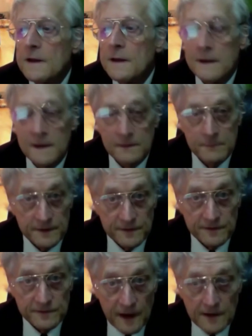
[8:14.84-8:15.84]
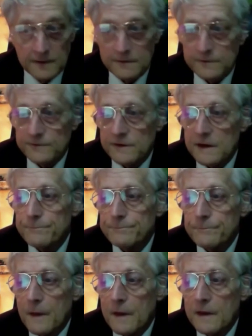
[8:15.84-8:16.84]
but it's exactly the same.
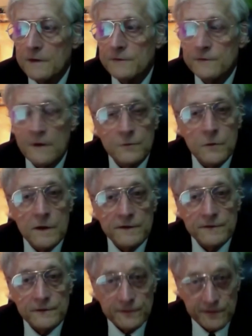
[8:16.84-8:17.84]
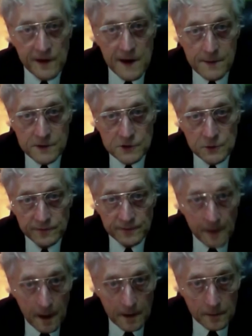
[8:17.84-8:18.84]
In software, it's the same issue as in
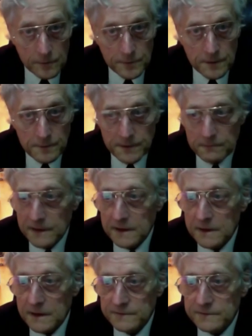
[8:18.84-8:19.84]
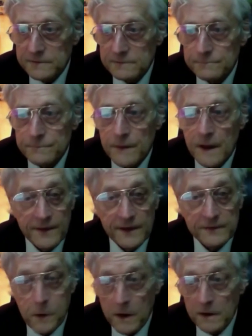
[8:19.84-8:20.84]
Hollywood, but nobody recognizes it. And that's
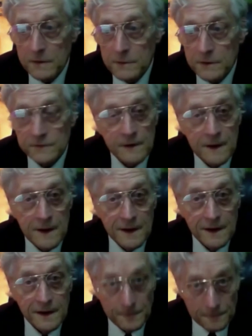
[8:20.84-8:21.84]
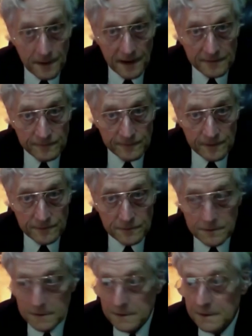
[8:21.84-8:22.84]
partly because interactive software
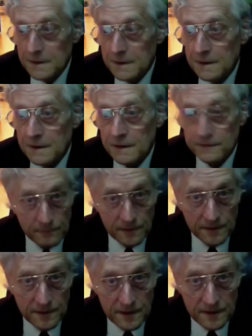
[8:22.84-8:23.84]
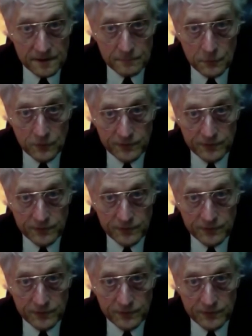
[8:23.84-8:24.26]
is really a kind of movie.